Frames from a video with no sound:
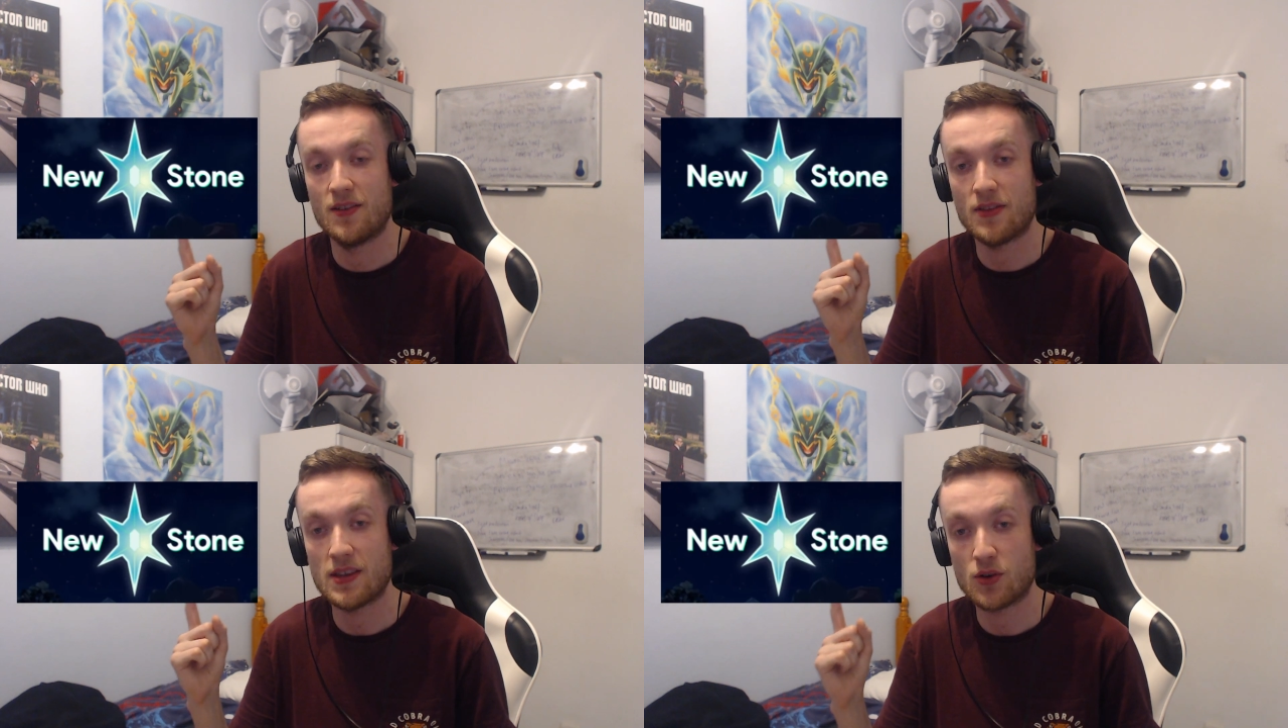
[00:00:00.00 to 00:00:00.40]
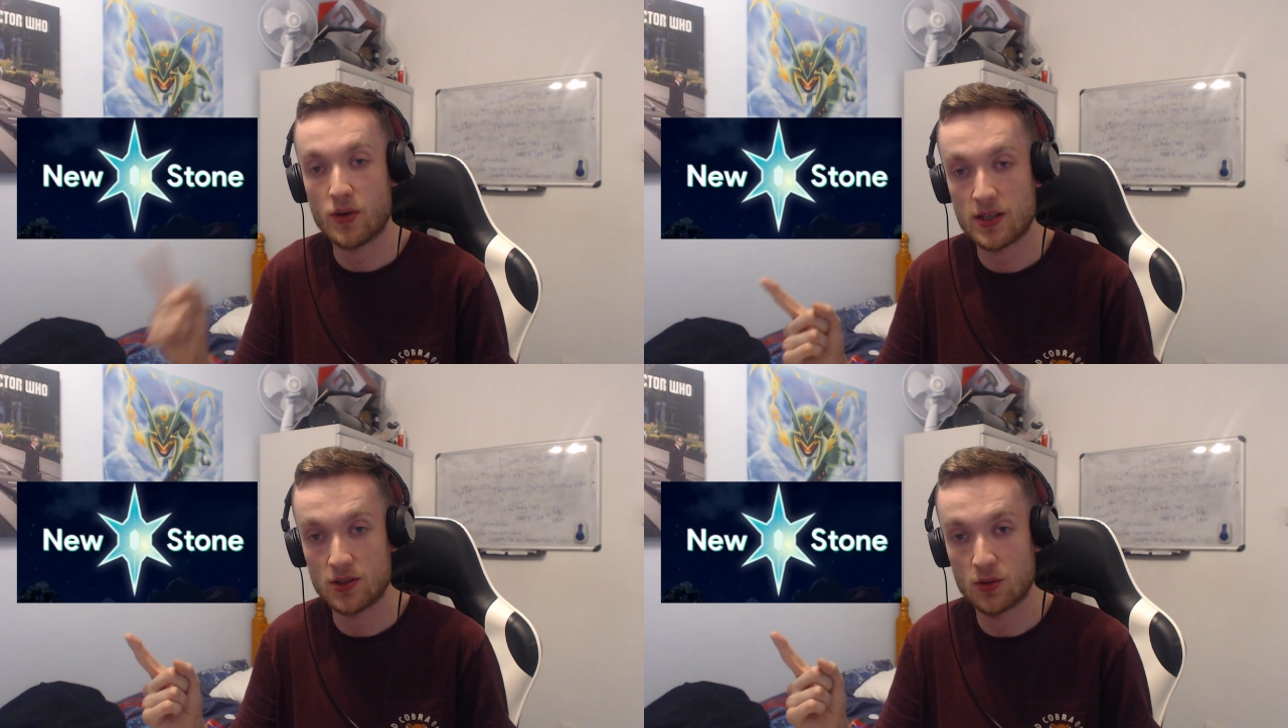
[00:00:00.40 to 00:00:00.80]
the
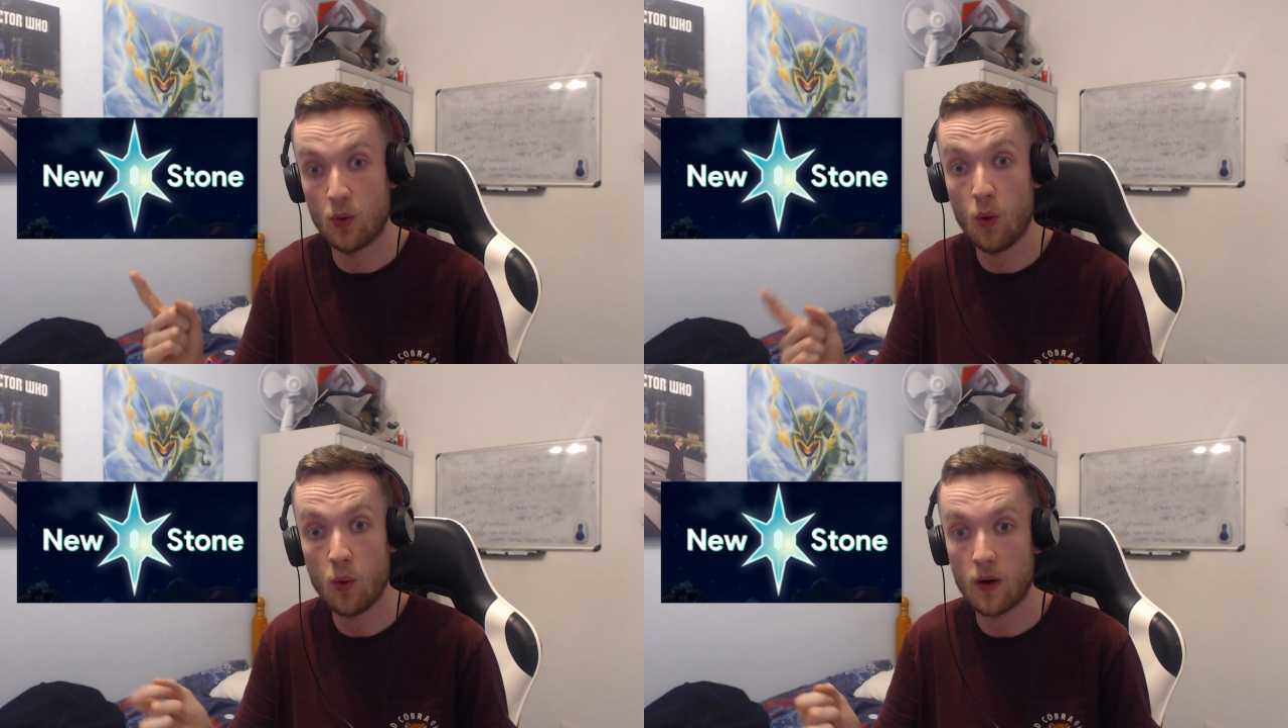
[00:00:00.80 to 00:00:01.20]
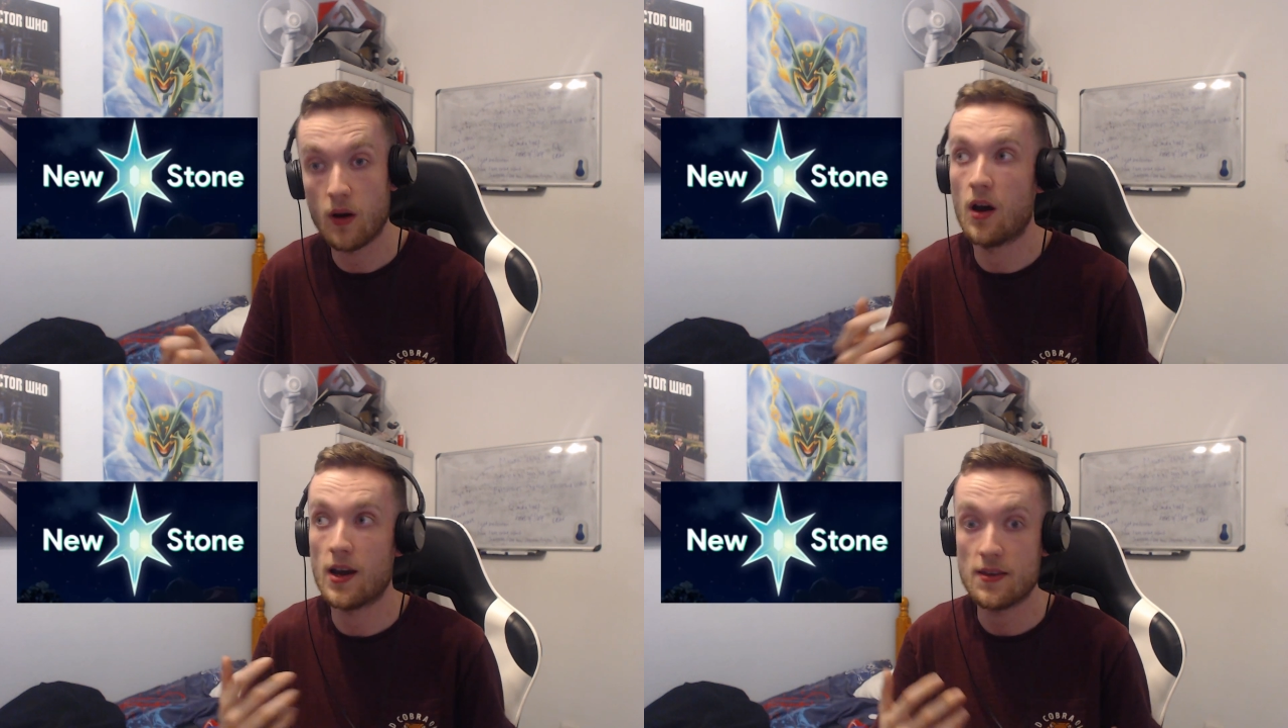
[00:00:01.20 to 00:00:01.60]
crystal, or
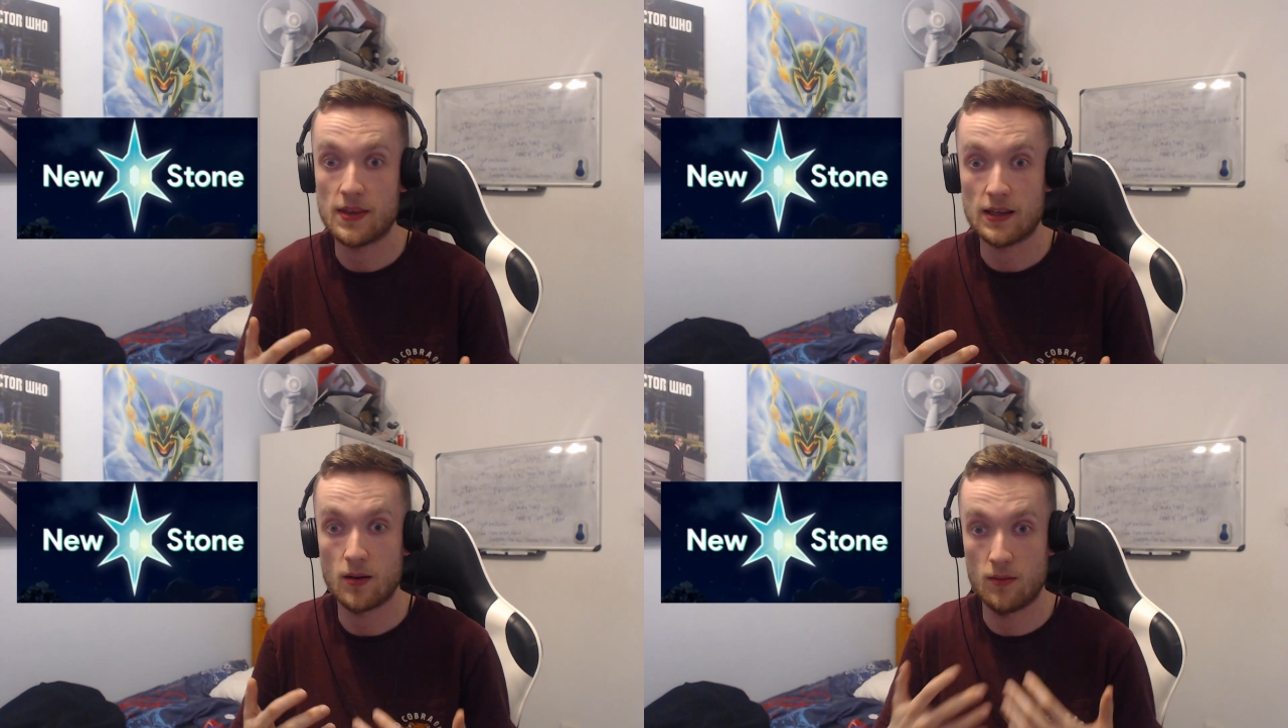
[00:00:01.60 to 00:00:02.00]
I think